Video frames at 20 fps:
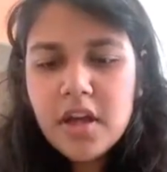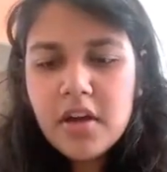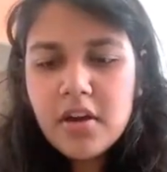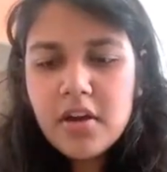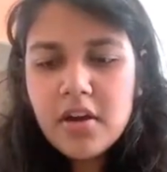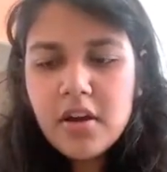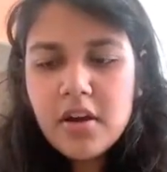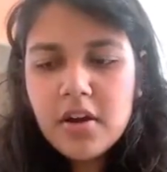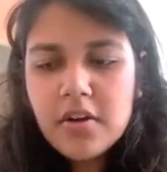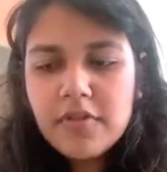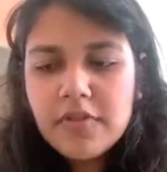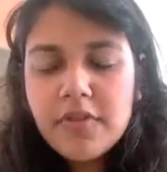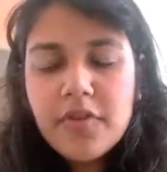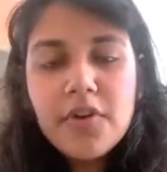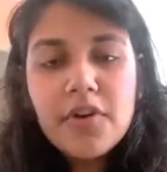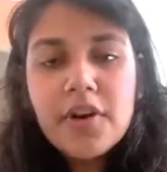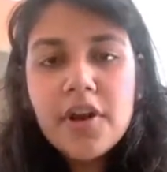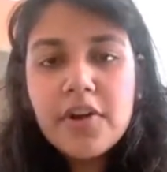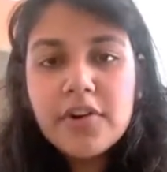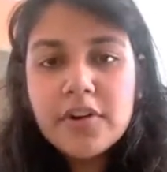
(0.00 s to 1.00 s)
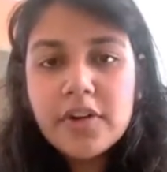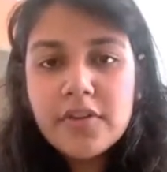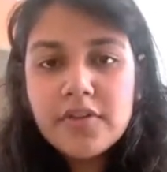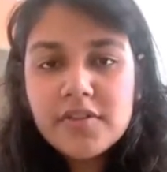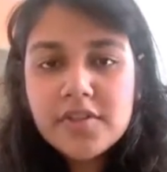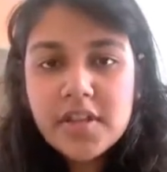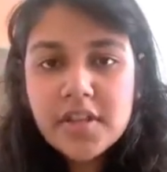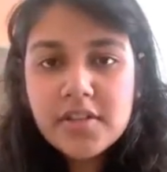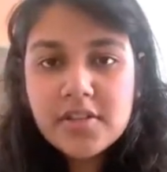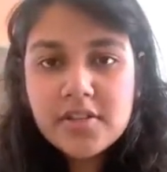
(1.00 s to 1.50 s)
4 out of
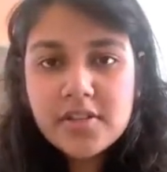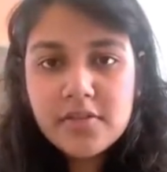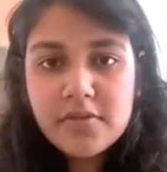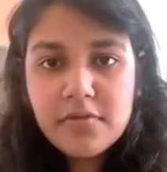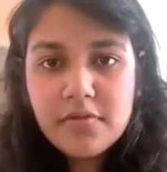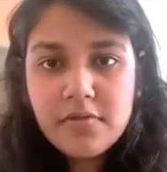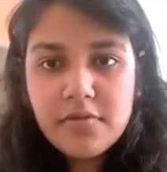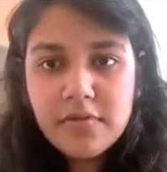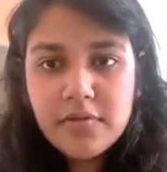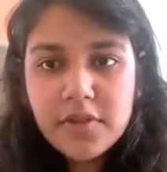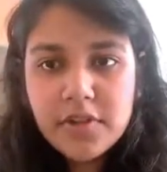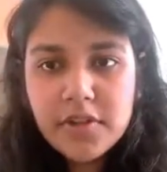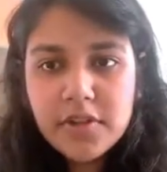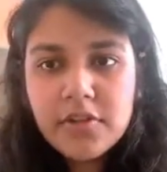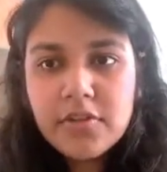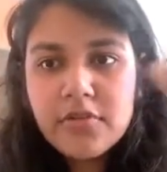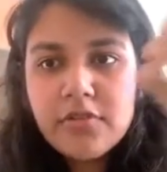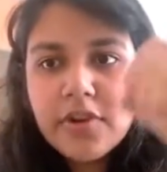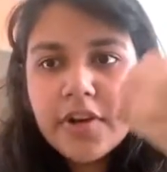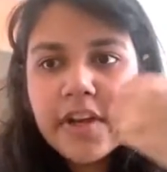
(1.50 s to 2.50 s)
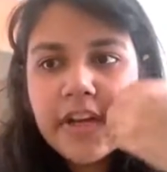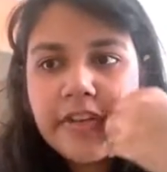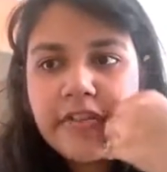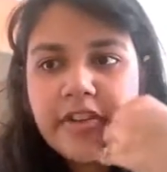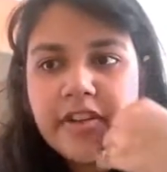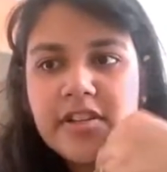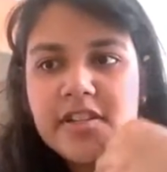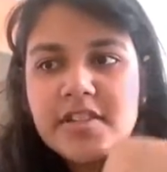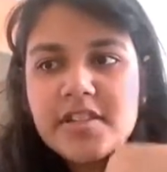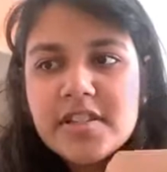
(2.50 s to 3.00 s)
6,
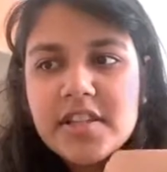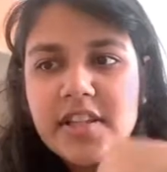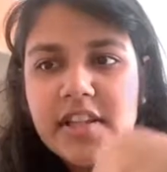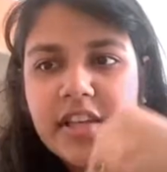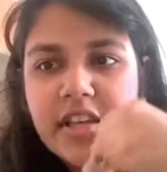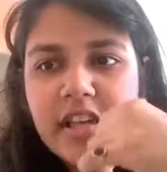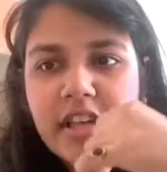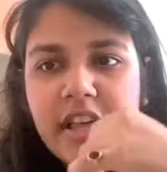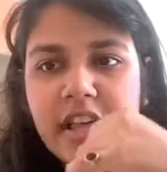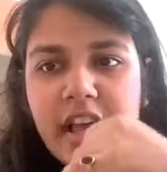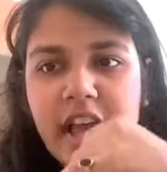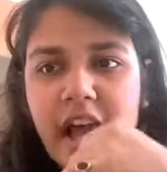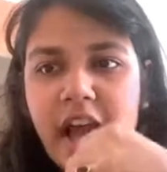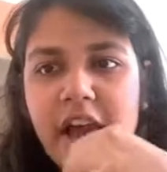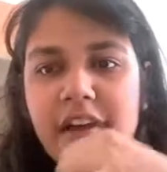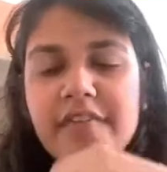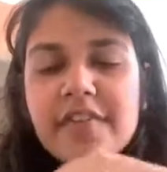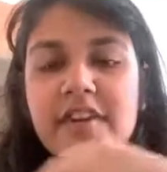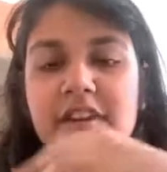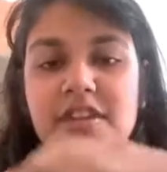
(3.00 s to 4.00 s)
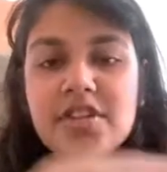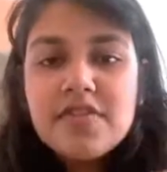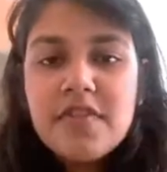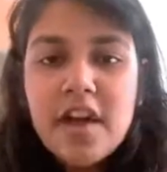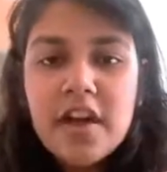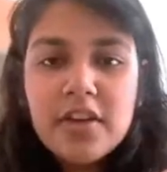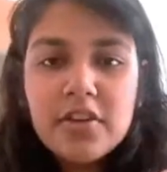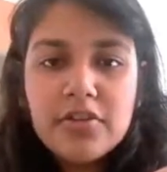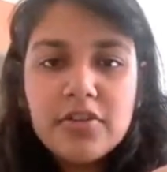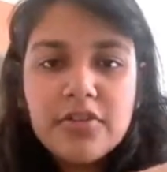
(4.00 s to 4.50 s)
whatever is the average
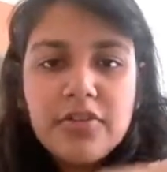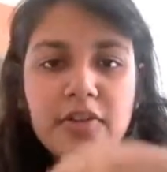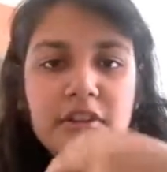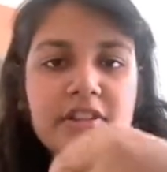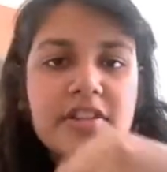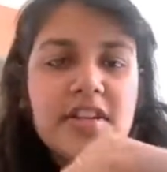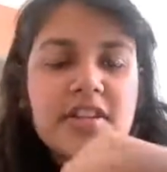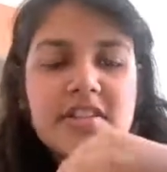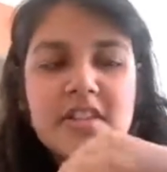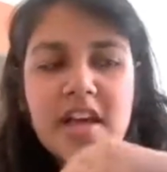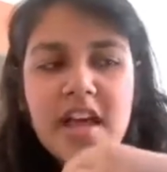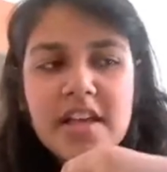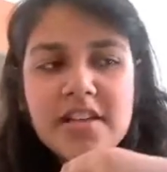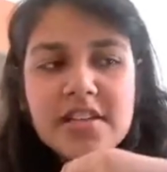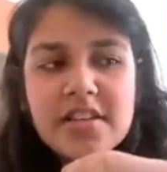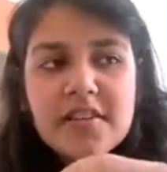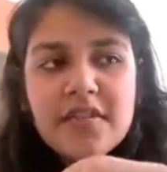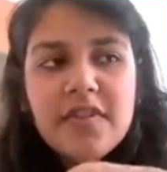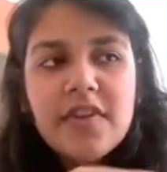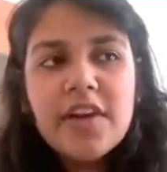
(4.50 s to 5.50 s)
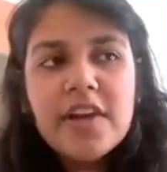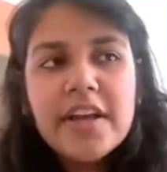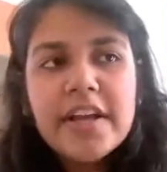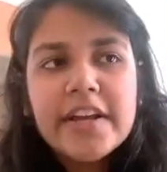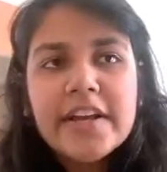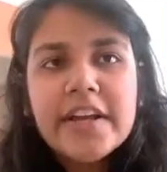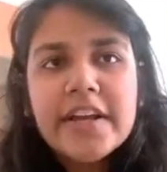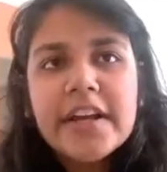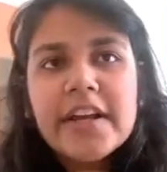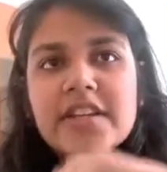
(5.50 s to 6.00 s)
value, just as in for
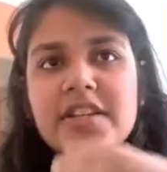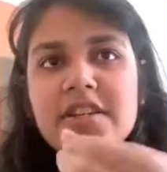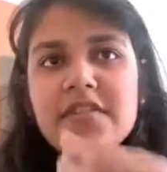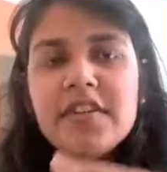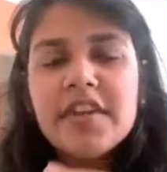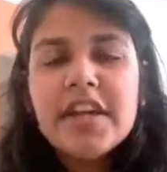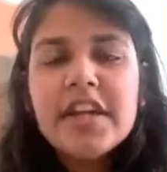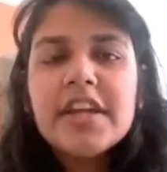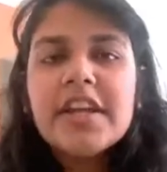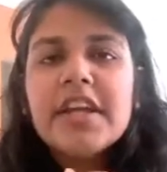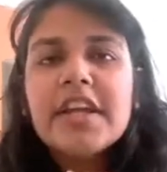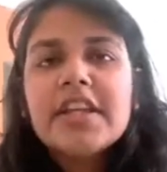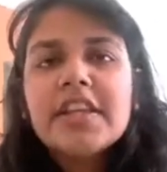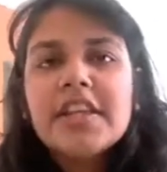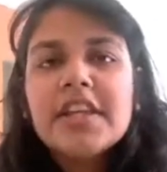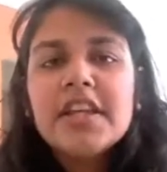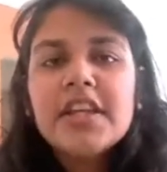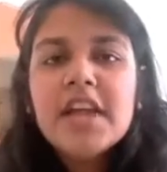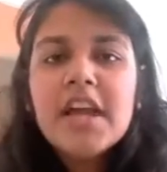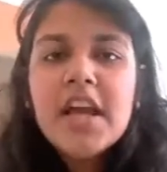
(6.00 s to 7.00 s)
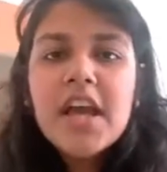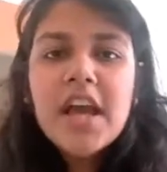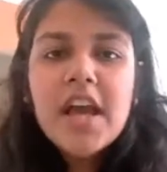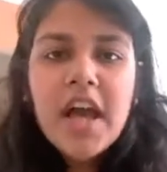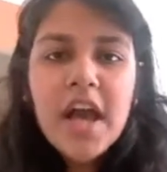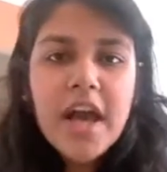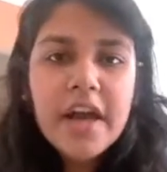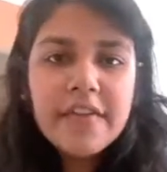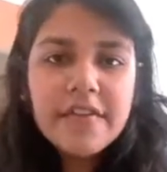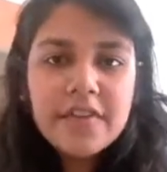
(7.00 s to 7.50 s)
regression we can take the
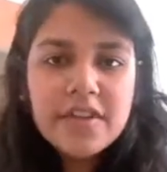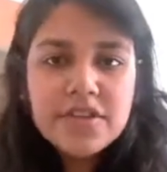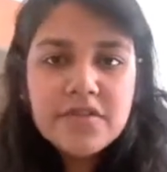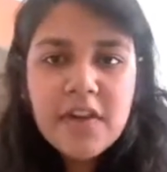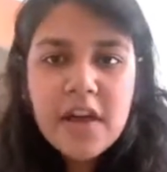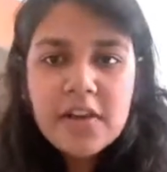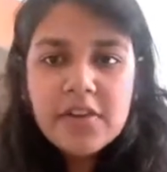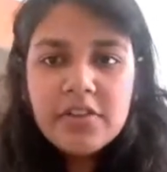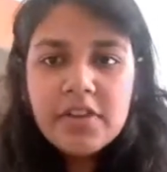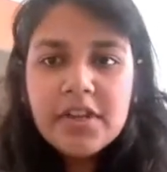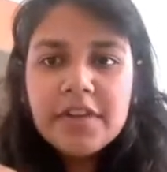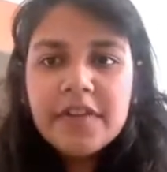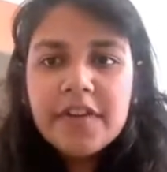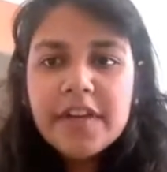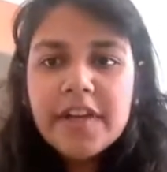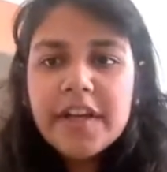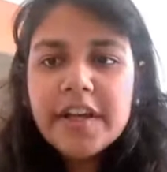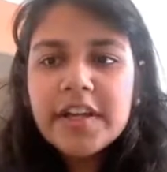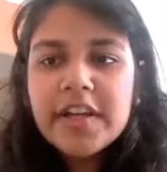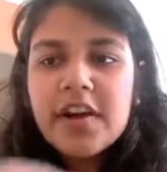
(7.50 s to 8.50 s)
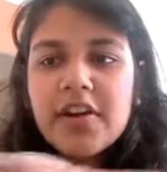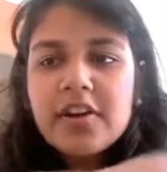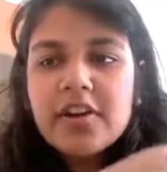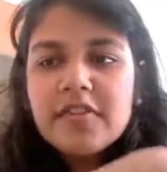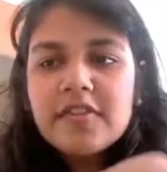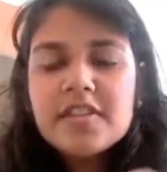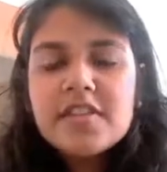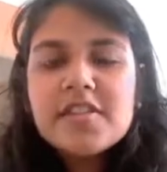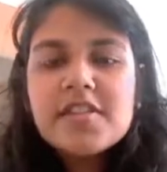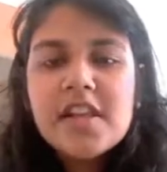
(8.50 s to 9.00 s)
average value that we're getting out
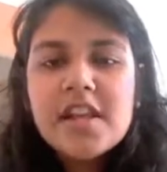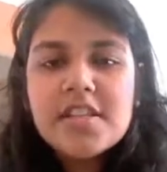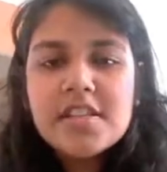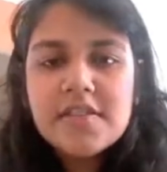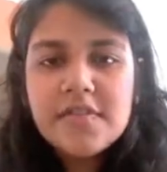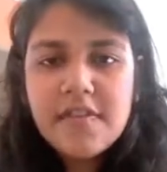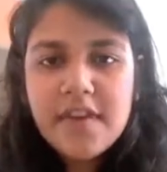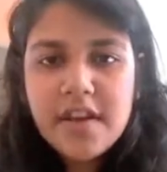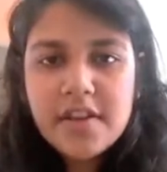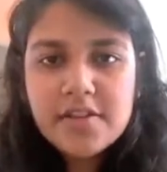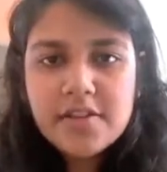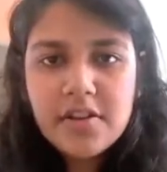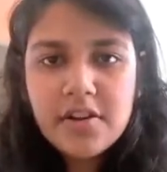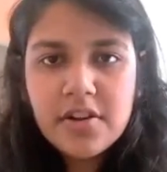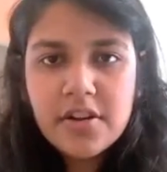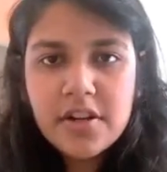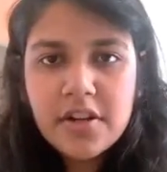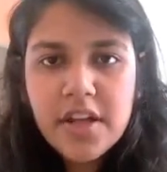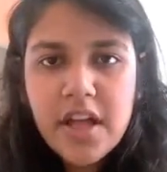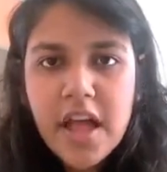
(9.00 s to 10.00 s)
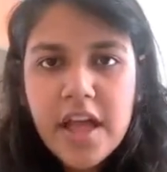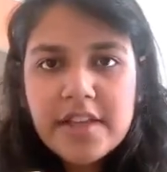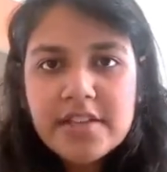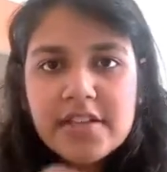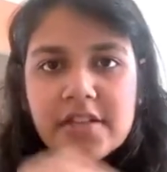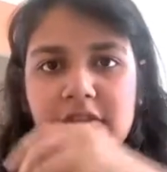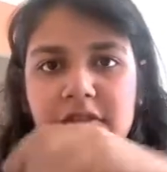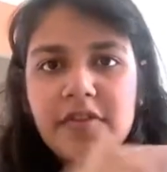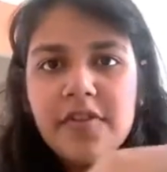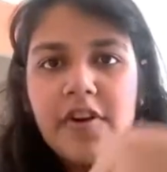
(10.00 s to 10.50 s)
of these classifiers, or as
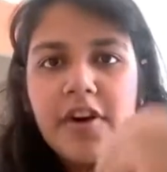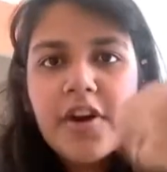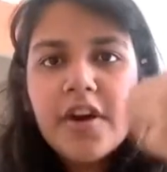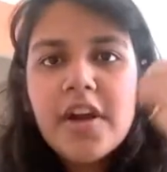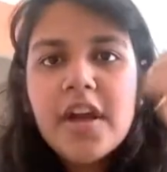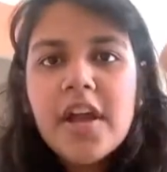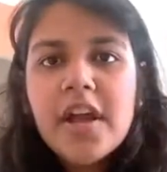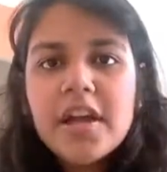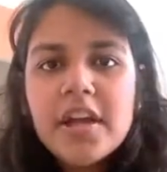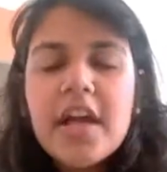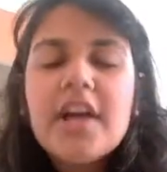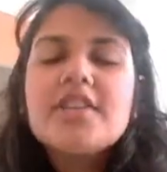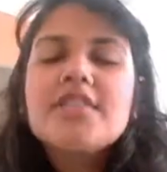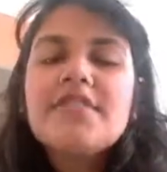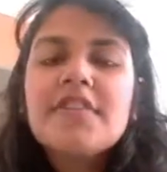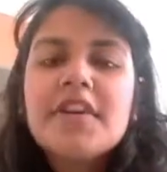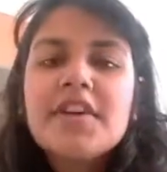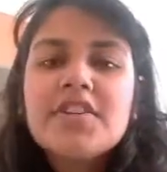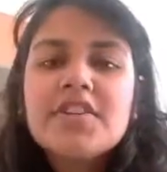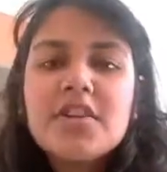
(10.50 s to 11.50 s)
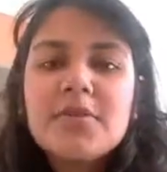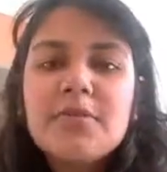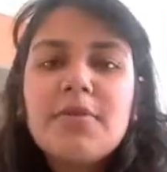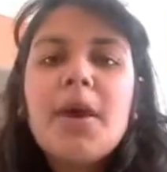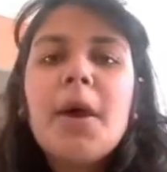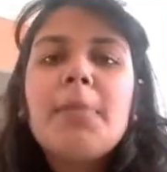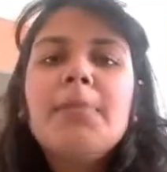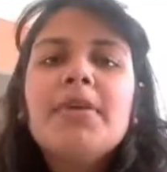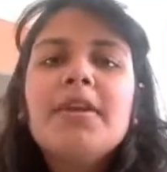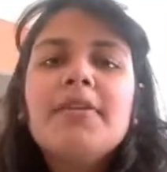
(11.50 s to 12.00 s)
in for classification
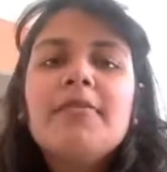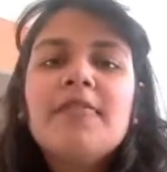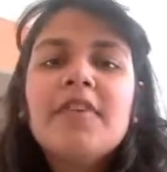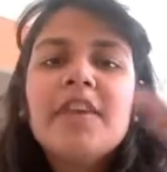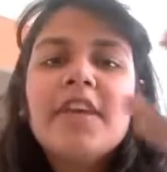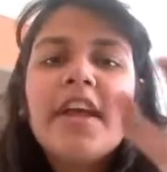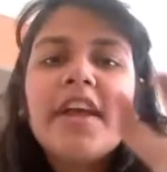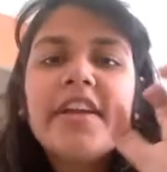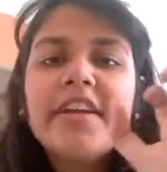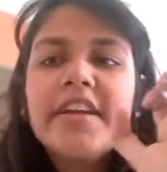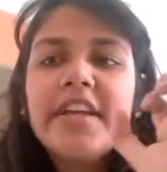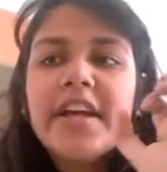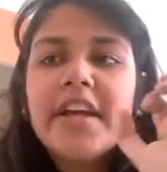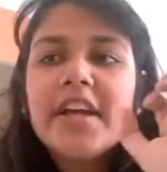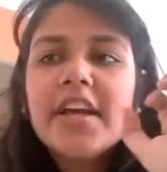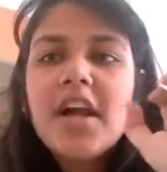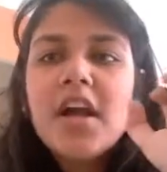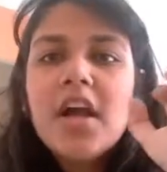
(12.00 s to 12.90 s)
problem we can take